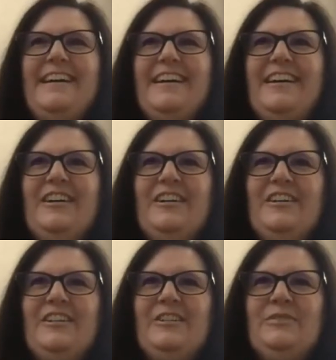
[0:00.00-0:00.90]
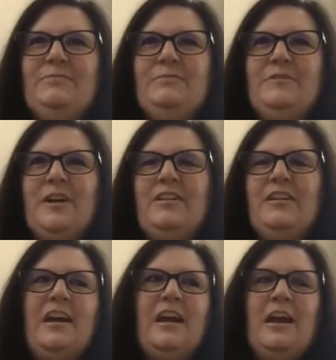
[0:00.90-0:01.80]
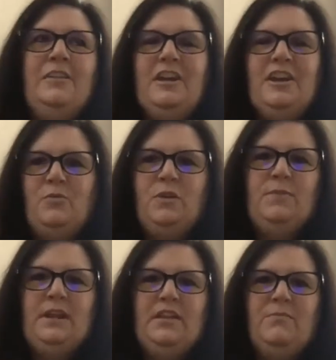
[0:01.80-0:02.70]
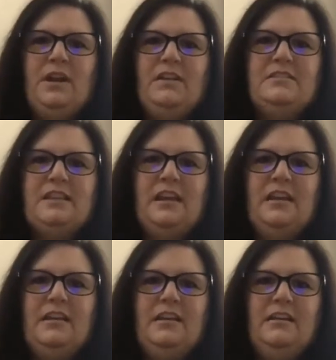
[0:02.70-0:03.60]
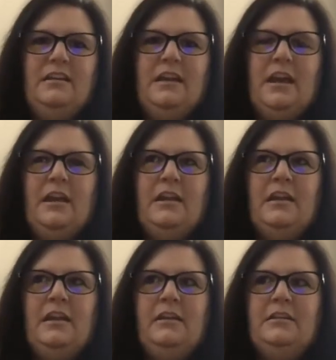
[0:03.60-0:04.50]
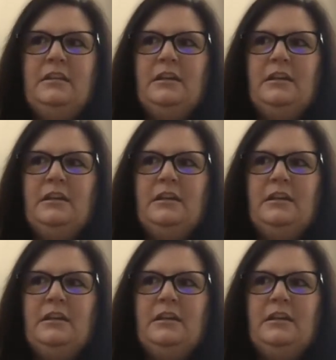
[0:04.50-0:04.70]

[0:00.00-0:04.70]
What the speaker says: um, I think it would be the mindset, and